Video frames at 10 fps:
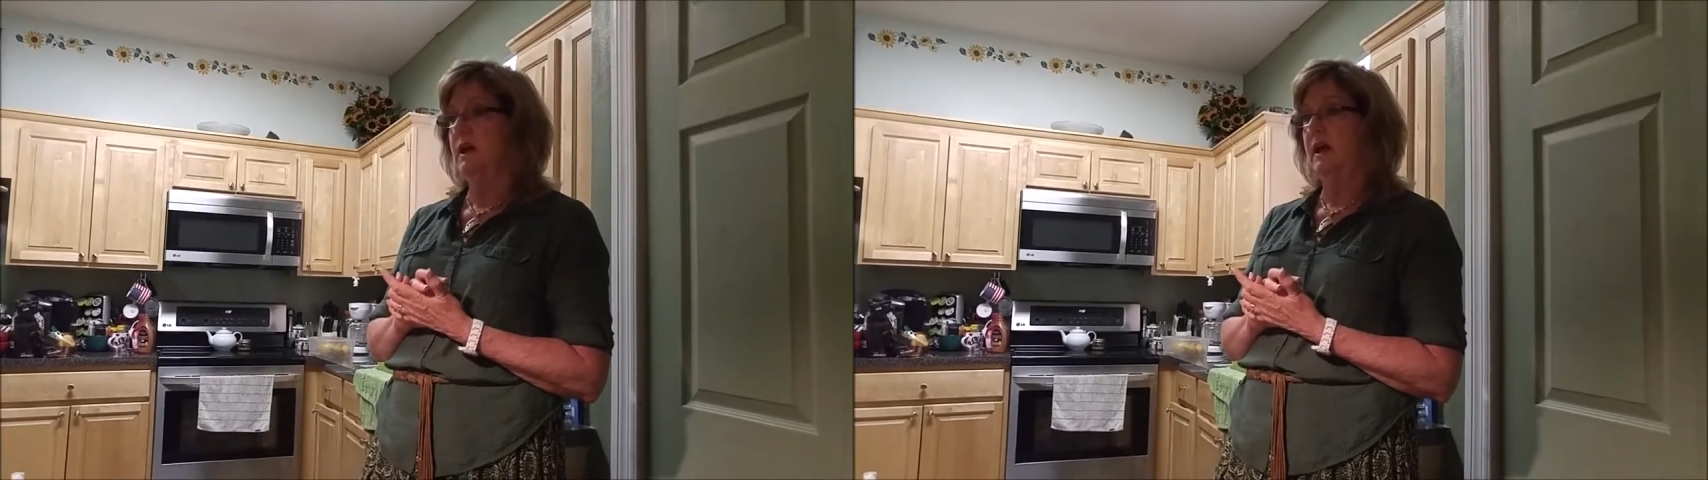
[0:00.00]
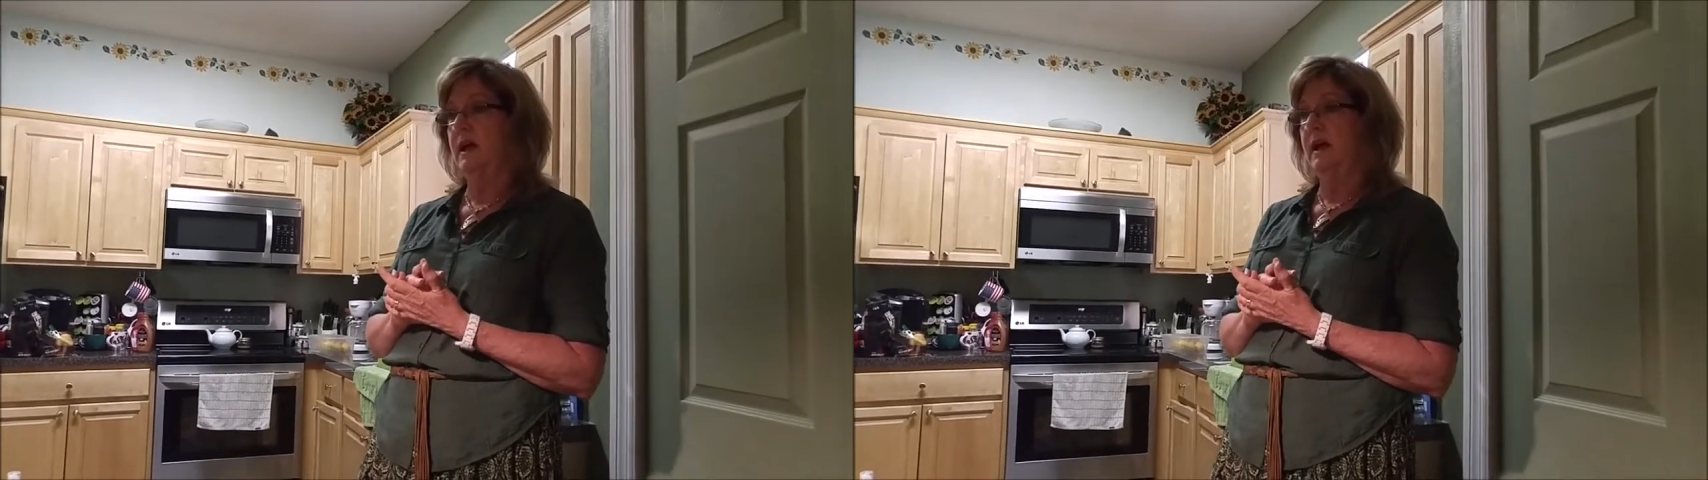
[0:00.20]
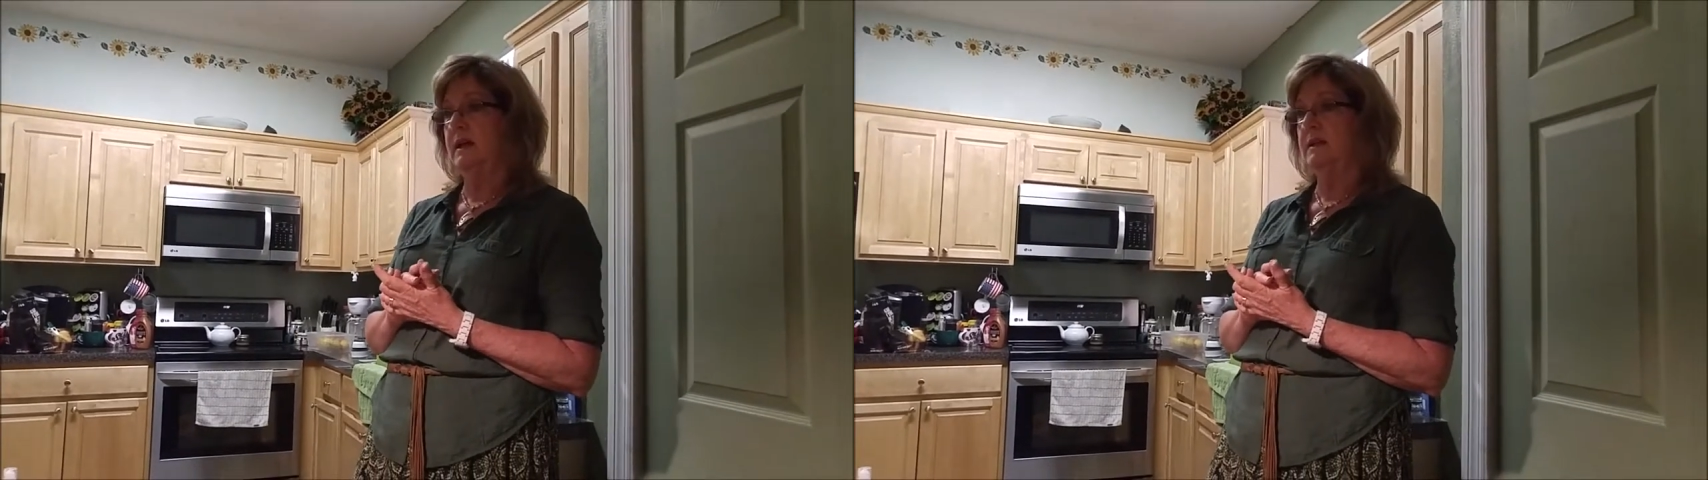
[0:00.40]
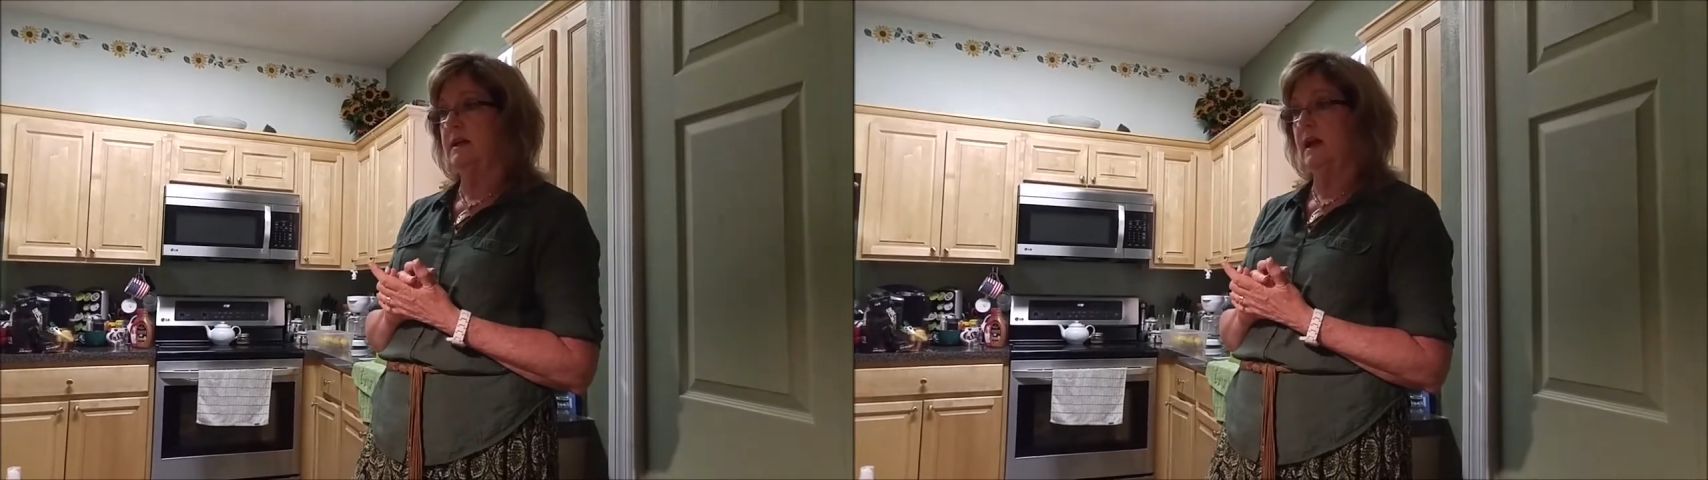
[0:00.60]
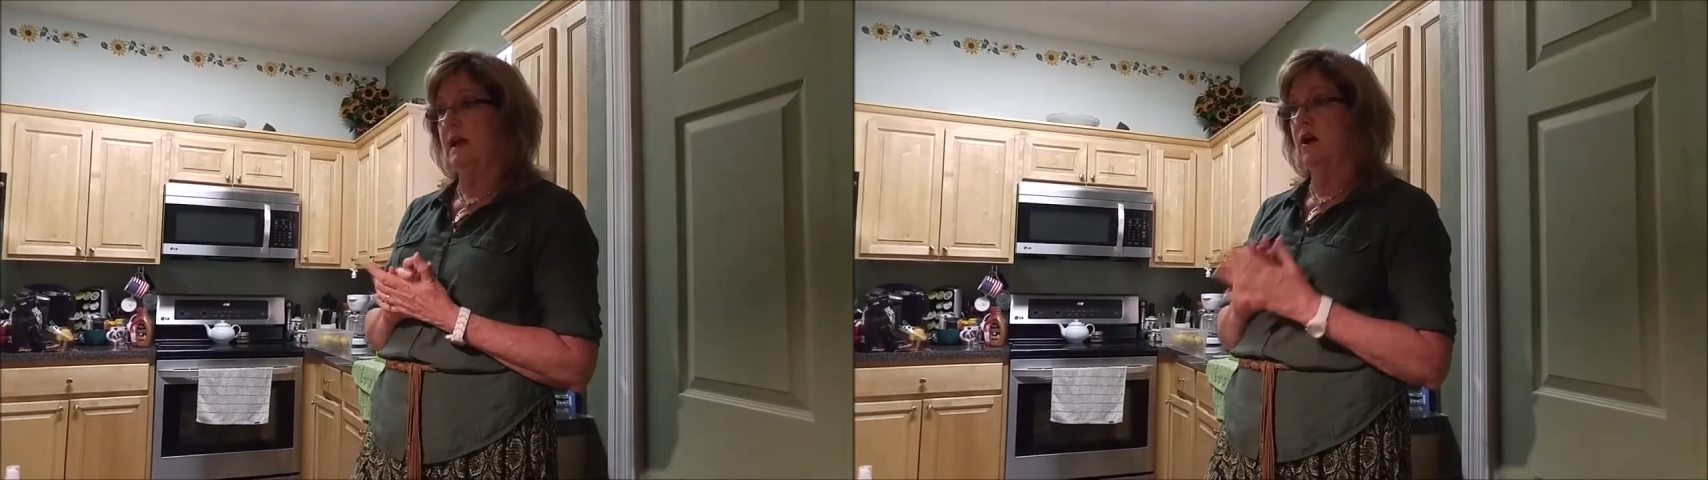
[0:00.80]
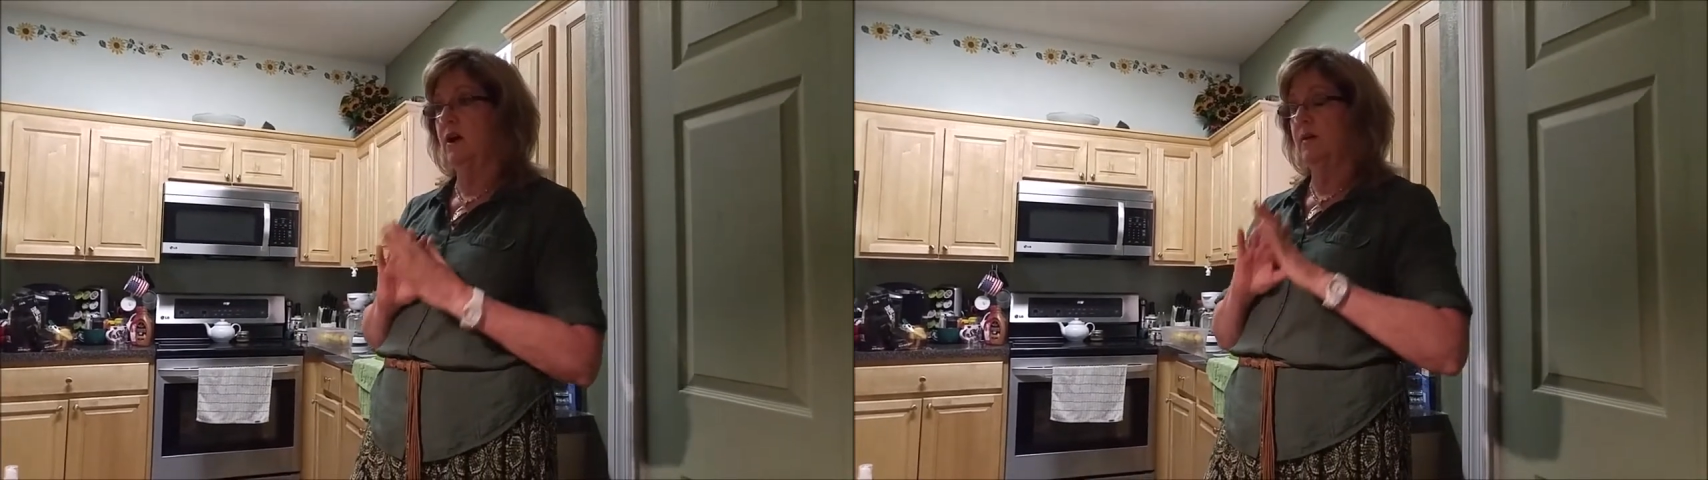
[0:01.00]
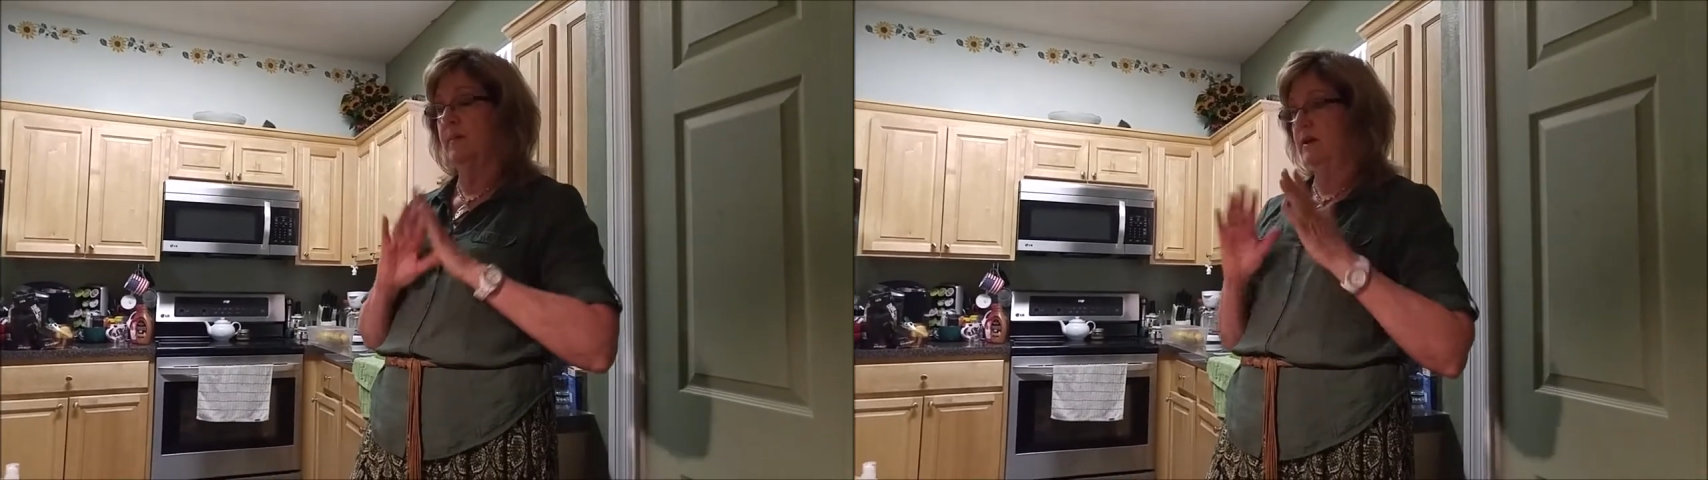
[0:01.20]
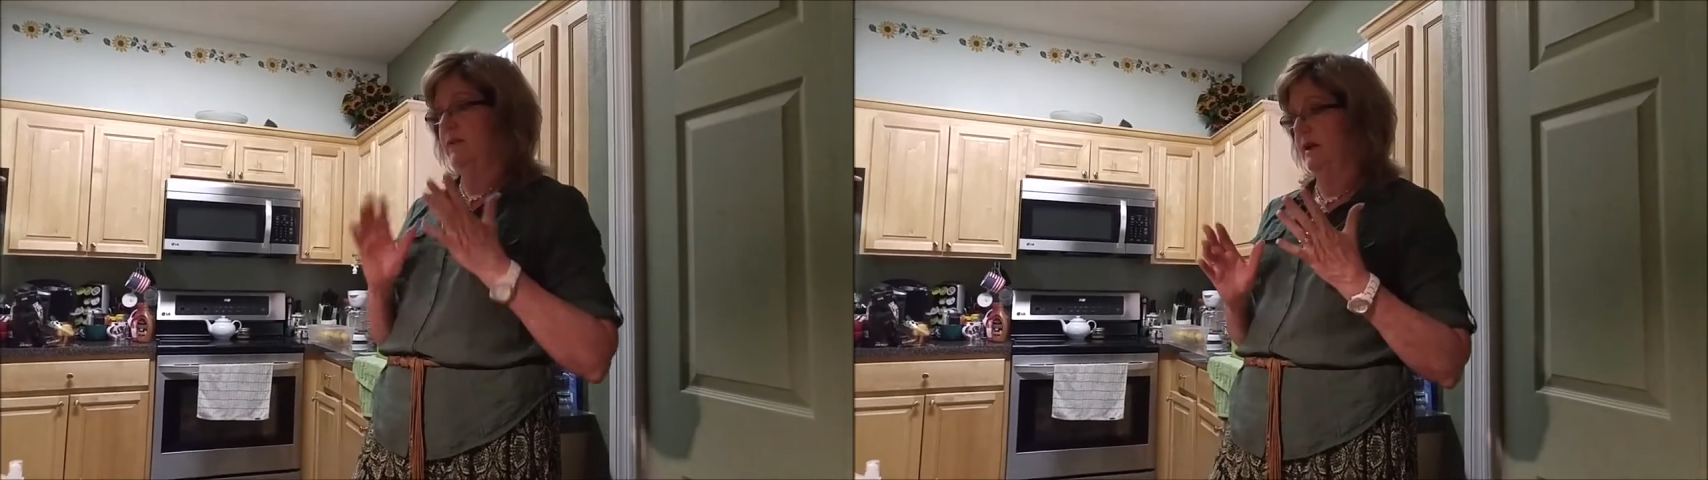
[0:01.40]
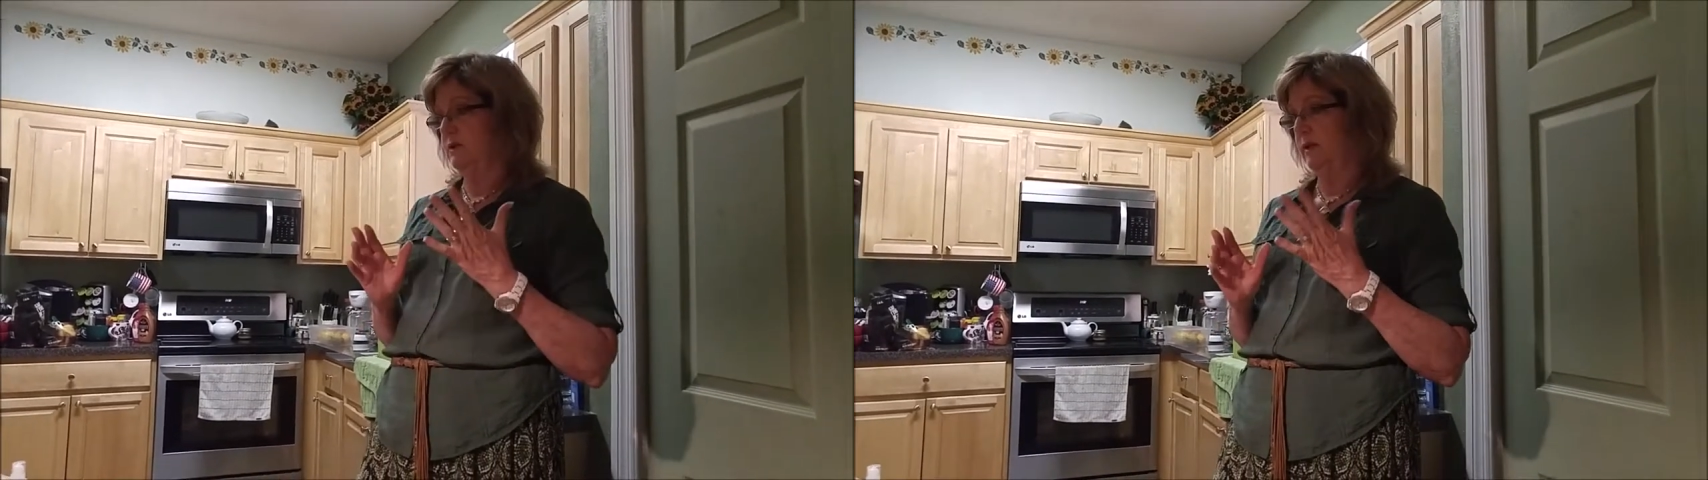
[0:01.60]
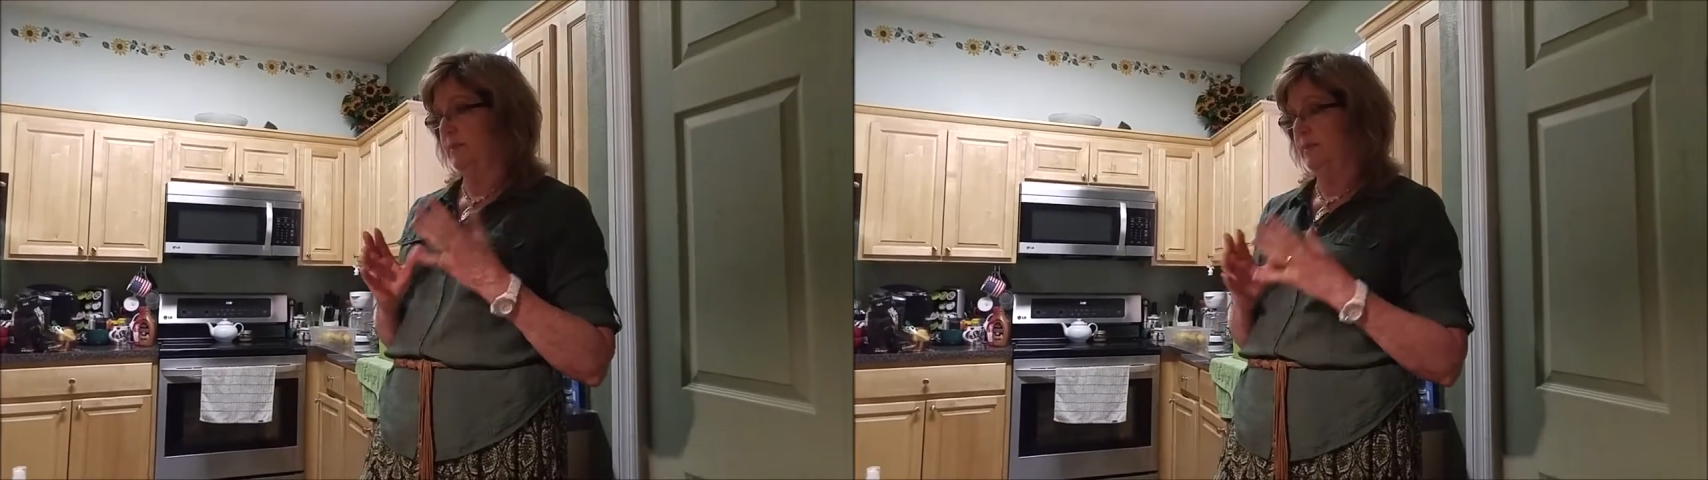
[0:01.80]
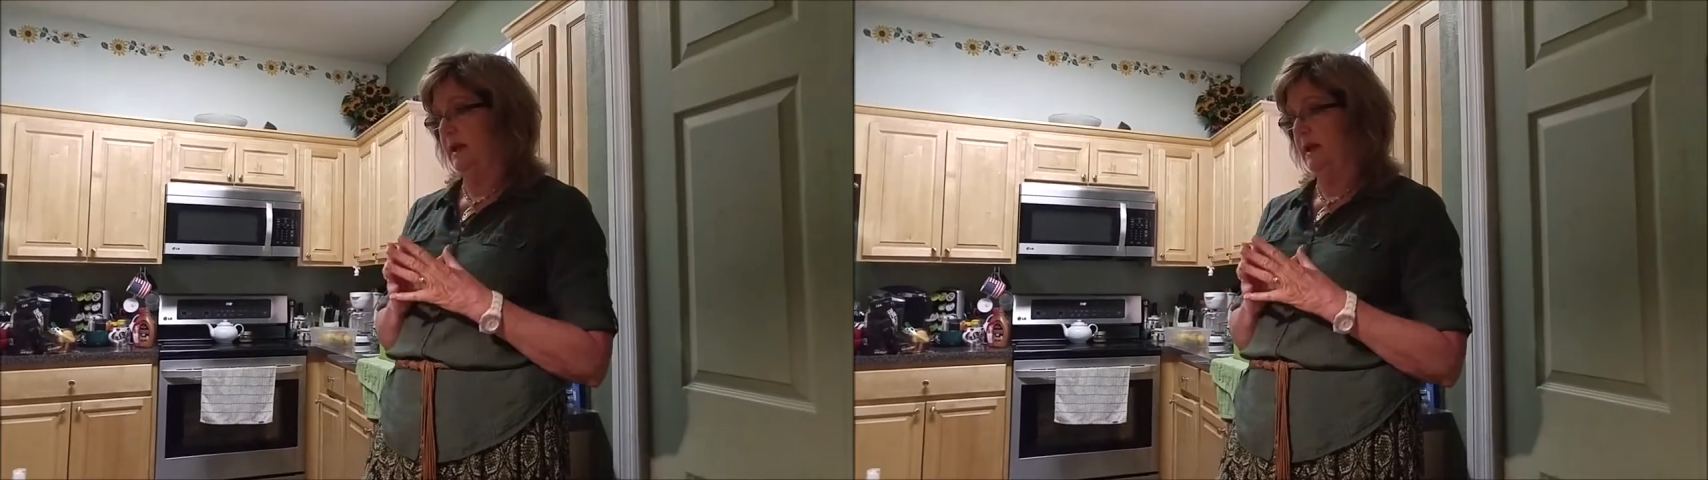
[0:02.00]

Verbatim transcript: And our manufacturing